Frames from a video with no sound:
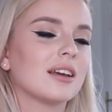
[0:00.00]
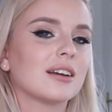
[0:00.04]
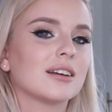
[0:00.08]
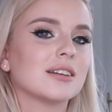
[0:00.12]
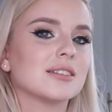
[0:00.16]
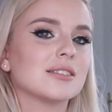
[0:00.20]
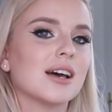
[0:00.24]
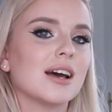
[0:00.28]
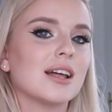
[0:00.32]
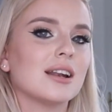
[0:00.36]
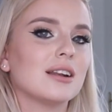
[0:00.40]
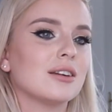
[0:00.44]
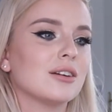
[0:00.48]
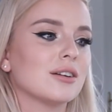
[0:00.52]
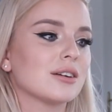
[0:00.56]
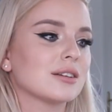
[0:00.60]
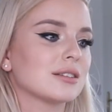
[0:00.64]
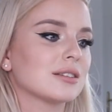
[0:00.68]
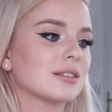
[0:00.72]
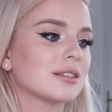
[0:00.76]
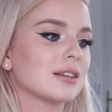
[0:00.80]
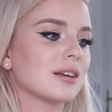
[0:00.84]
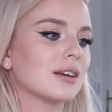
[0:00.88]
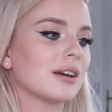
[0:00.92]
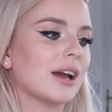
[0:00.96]
because that
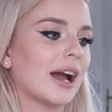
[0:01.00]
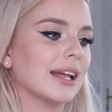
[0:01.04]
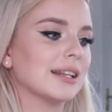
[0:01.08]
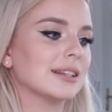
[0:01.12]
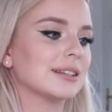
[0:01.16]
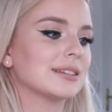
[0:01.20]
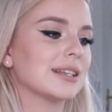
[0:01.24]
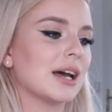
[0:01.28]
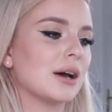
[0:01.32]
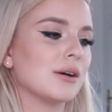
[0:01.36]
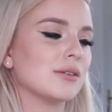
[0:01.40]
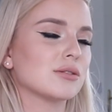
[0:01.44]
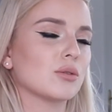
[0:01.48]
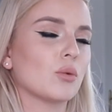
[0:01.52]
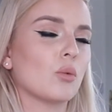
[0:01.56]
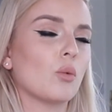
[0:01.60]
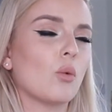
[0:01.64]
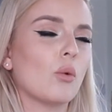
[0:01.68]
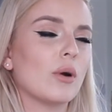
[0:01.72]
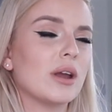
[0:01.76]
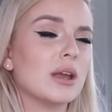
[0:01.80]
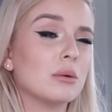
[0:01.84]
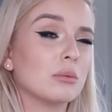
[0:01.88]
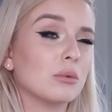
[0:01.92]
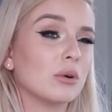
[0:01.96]
looks and sounds
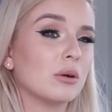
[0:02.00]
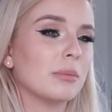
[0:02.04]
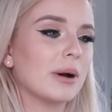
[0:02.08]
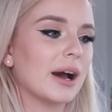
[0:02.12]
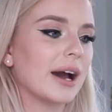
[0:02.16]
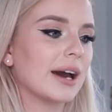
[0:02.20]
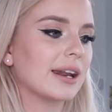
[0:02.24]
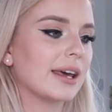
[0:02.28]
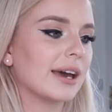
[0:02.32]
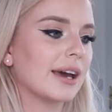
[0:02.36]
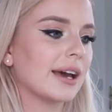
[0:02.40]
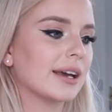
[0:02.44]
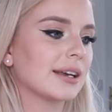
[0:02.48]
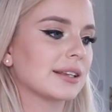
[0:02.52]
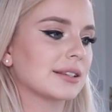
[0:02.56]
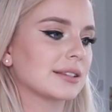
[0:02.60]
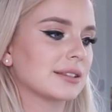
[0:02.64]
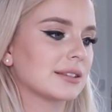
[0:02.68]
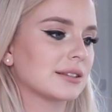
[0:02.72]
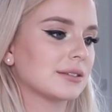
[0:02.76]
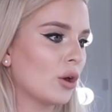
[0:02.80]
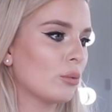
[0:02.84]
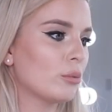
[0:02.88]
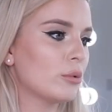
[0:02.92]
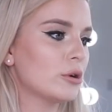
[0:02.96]
way more badass.
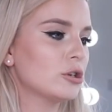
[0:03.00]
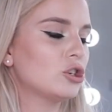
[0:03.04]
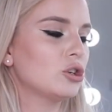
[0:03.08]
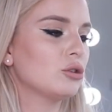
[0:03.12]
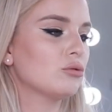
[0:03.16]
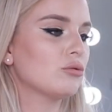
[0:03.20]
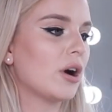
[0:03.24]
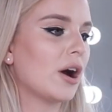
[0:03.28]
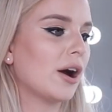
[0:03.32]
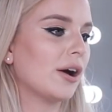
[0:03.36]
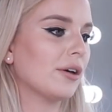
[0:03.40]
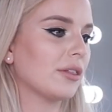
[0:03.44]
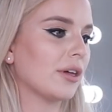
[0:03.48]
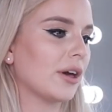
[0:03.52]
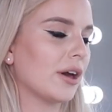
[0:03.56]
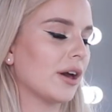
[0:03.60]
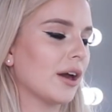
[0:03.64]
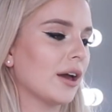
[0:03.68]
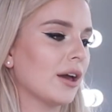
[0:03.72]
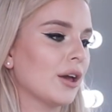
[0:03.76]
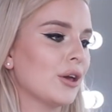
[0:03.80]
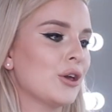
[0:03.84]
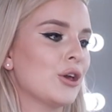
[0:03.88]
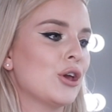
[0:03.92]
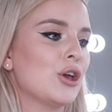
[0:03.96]
Would you
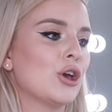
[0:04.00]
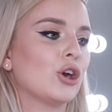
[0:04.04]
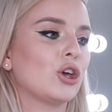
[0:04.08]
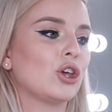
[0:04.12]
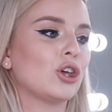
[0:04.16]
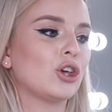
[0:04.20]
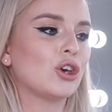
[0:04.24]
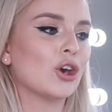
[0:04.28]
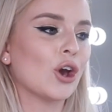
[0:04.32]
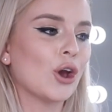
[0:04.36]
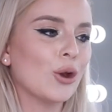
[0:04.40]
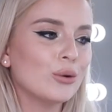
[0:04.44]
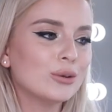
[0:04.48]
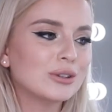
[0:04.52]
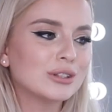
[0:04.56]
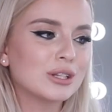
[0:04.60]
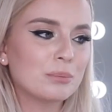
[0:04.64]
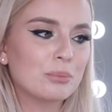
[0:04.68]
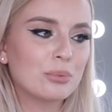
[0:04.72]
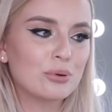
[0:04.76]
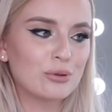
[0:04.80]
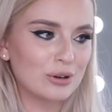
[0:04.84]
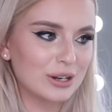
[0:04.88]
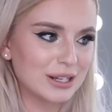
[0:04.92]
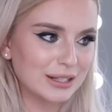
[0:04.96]
rather go to
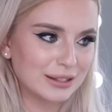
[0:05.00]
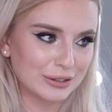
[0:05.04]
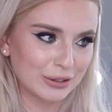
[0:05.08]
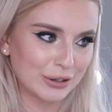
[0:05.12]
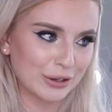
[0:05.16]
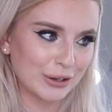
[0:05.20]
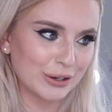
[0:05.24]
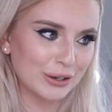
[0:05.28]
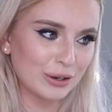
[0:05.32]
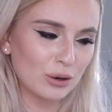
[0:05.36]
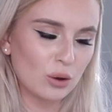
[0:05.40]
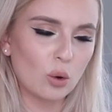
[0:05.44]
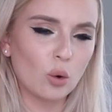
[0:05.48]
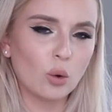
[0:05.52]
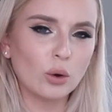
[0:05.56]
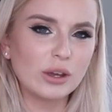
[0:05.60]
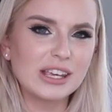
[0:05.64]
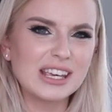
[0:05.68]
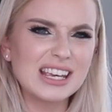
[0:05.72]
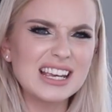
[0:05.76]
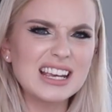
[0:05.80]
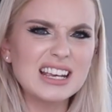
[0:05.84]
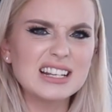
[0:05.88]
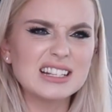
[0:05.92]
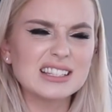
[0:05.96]
prison or
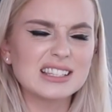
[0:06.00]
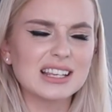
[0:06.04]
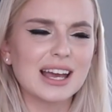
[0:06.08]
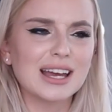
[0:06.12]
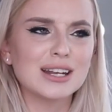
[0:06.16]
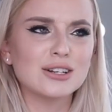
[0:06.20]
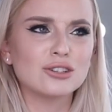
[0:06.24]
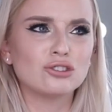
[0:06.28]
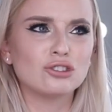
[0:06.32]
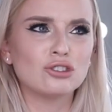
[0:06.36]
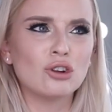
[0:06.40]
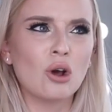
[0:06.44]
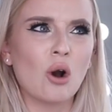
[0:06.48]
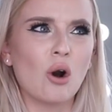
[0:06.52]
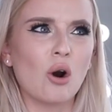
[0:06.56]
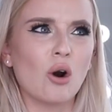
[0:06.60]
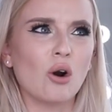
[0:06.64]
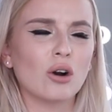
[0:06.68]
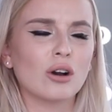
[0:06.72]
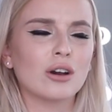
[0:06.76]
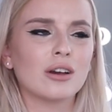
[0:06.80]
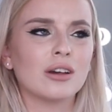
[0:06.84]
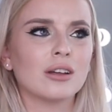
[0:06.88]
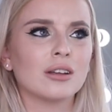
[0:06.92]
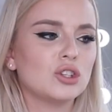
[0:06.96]
eat a
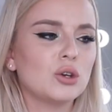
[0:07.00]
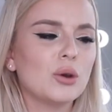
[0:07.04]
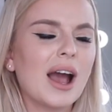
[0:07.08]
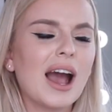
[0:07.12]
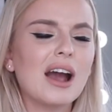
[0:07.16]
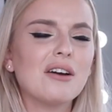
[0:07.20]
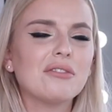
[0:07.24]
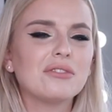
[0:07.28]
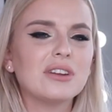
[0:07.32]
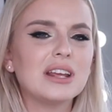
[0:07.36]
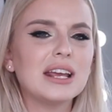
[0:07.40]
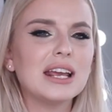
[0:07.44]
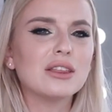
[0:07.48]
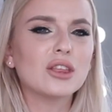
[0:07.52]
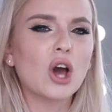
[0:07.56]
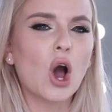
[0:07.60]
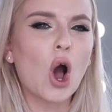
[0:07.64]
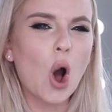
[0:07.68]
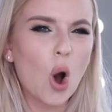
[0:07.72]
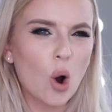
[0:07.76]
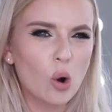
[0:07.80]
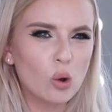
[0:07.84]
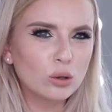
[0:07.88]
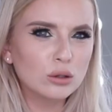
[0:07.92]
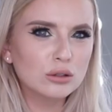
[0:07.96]
dog? Do you have to eat the
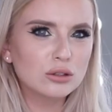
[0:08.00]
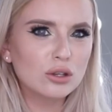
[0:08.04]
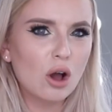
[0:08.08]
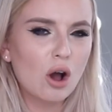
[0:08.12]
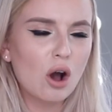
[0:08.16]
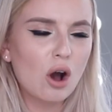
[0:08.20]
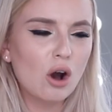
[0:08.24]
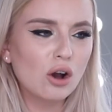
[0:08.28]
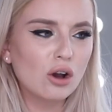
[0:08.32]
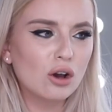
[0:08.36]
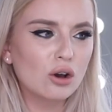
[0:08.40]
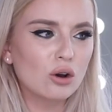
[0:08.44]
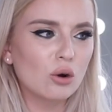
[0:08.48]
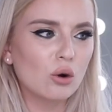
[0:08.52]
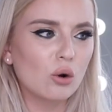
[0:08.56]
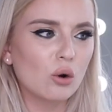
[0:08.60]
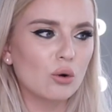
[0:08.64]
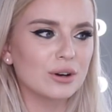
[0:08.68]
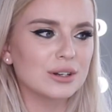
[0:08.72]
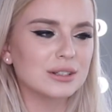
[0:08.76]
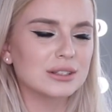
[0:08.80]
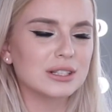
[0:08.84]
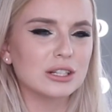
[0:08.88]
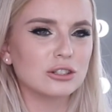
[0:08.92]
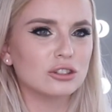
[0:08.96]
whole dog,
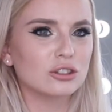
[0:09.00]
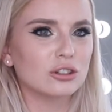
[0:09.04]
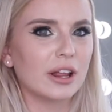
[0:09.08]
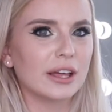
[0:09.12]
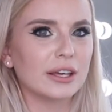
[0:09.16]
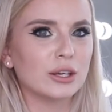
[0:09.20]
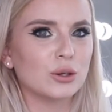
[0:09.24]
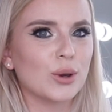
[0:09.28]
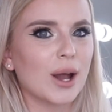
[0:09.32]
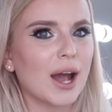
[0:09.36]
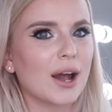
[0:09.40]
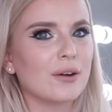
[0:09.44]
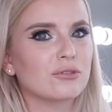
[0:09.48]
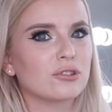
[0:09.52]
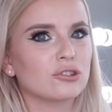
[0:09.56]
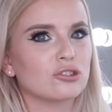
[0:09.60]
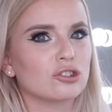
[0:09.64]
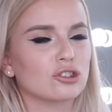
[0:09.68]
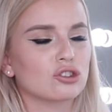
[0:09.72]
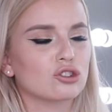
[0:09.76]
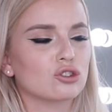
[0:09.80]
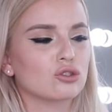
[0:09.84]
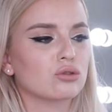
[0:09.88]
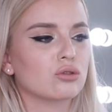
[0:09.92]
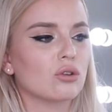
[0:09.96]
or is it, like, you have to
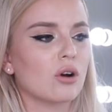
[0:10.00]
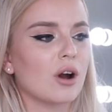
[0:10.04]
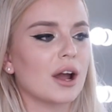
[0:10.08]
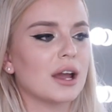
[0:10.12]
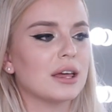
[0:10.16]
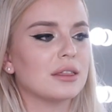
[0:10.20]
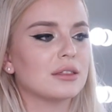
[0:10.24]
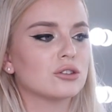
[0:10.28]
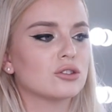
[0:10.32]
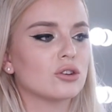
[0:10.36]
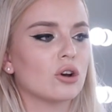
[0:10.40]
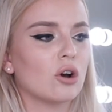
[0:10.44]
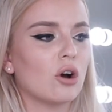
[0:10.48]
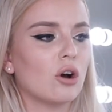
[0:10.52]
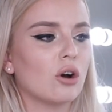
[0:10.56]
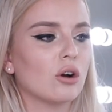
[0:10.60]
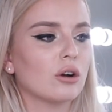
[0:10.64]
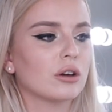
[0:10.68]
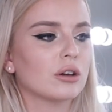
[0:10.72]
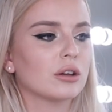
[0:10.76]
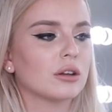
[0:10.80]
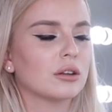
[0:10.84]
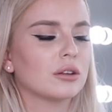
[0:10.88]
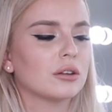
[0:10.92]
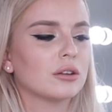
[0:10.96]
just try the
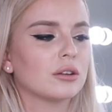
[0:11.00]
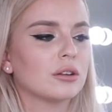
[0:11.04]
dog?